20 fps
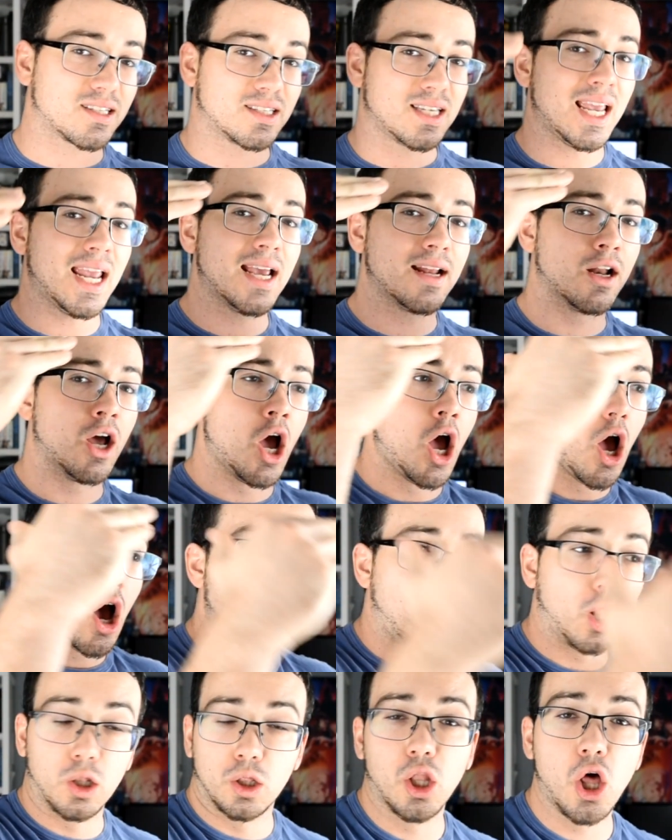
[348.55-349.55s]
scene
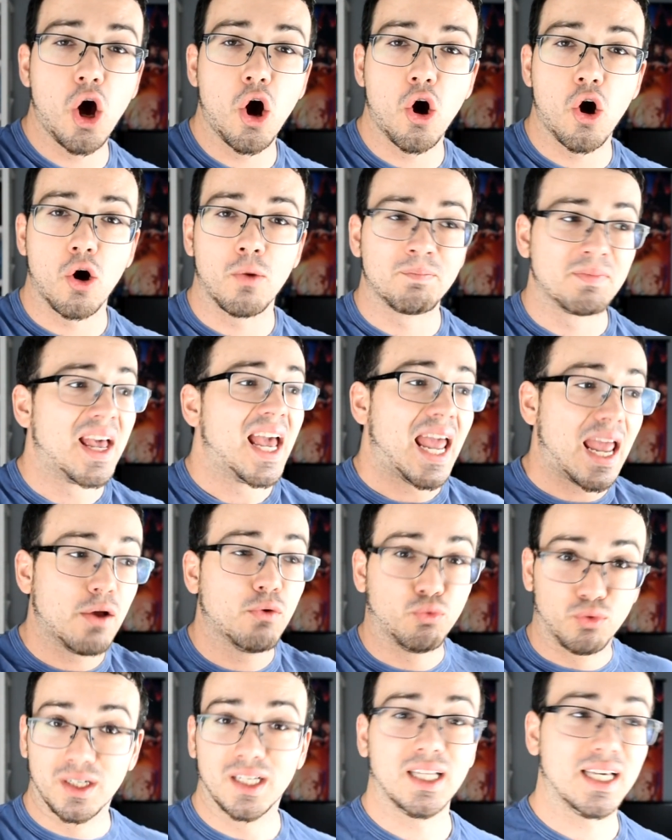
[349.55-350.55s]
alone, it
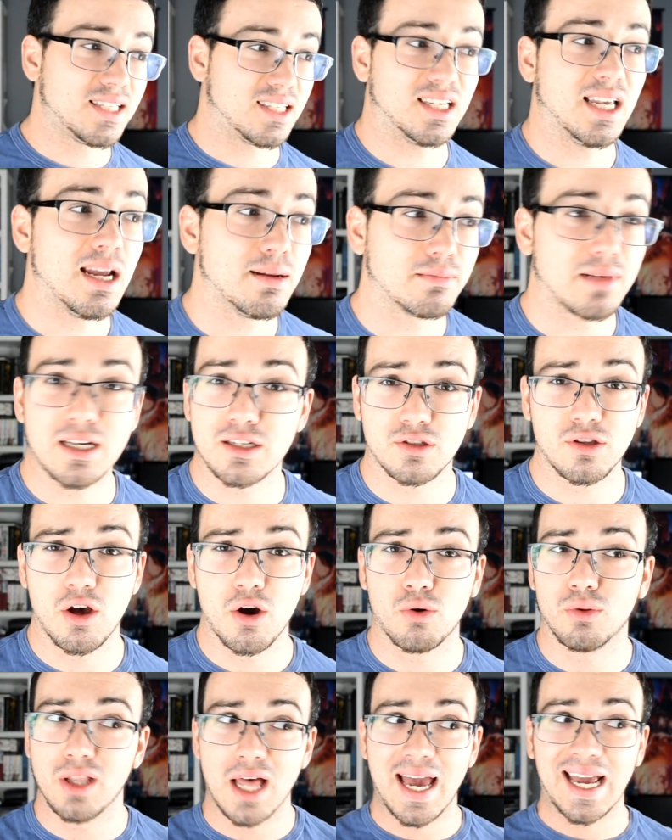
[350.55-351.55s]
really seemed as
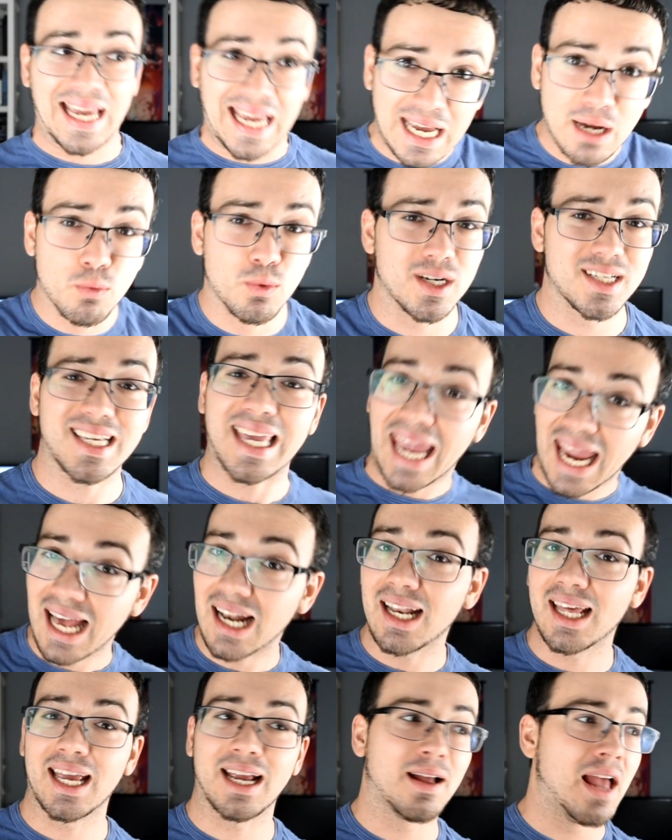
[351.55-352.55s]
though, like, he was
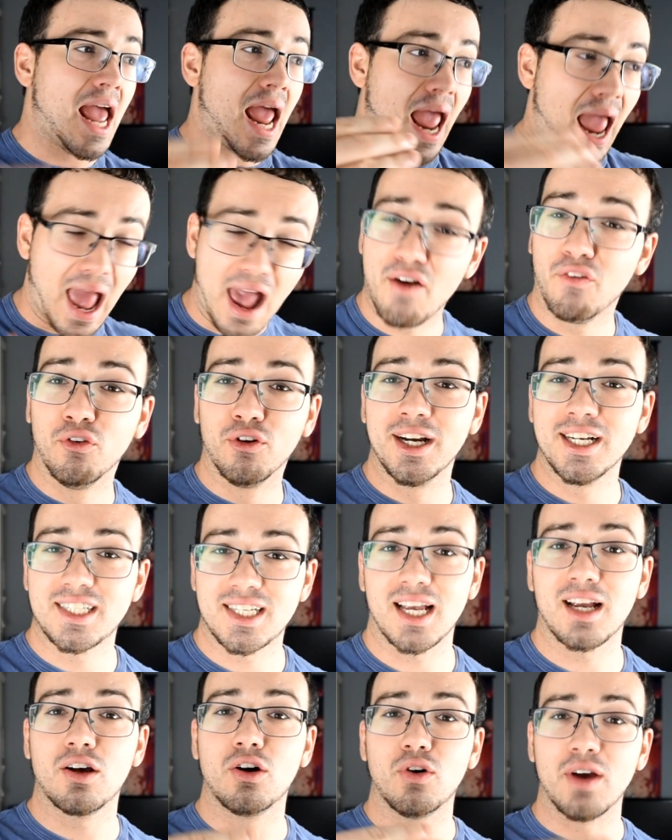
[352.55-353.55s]
killing every
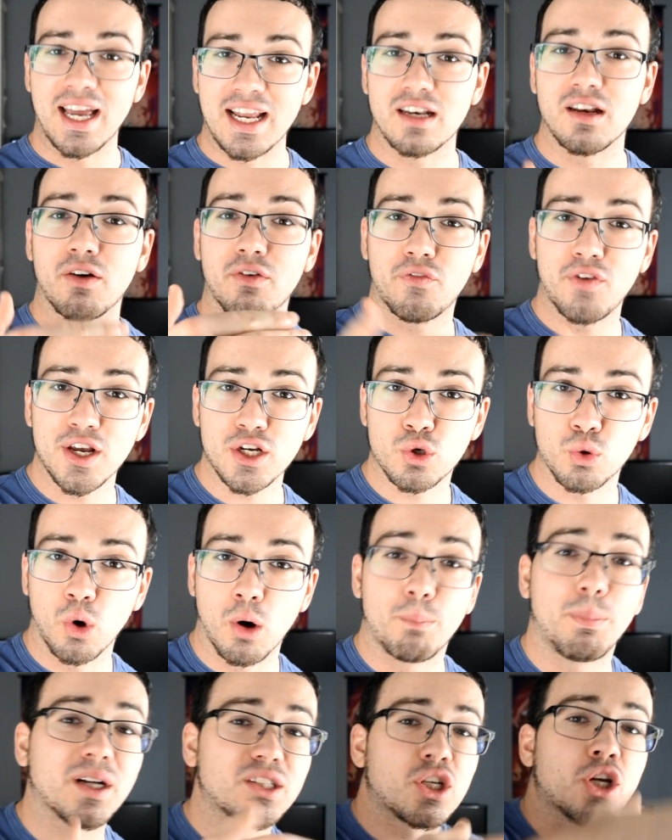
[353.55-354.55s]
single individual.
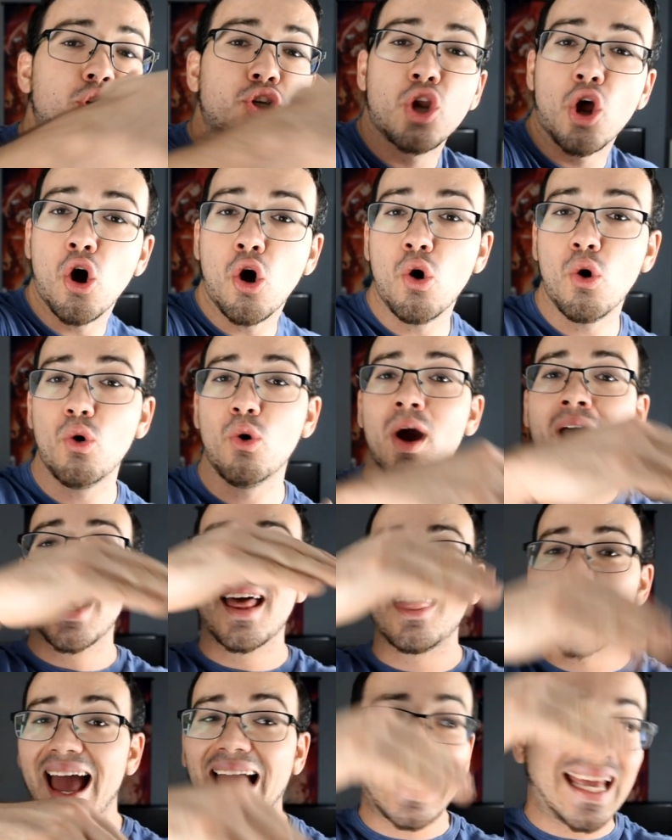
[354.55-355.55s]
But to know
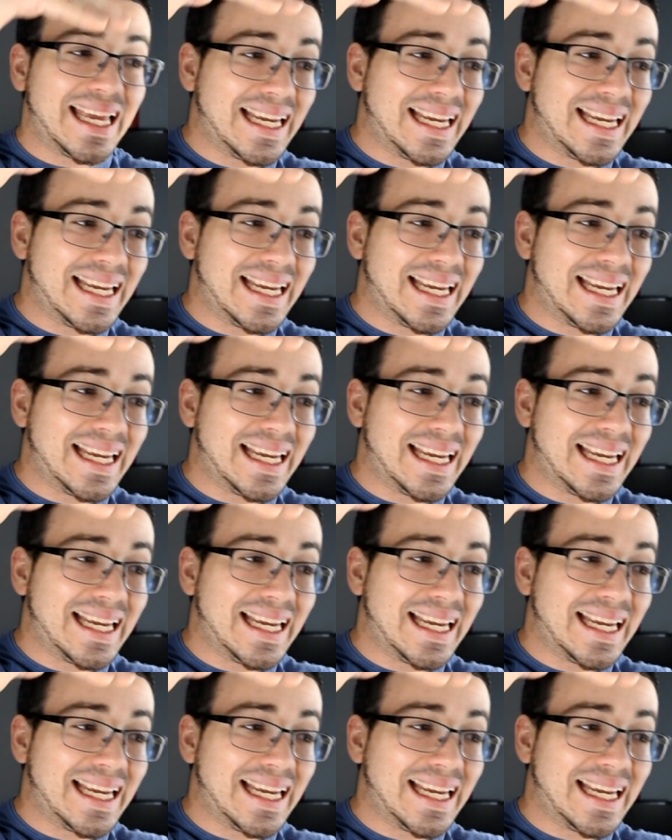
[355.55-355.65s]
that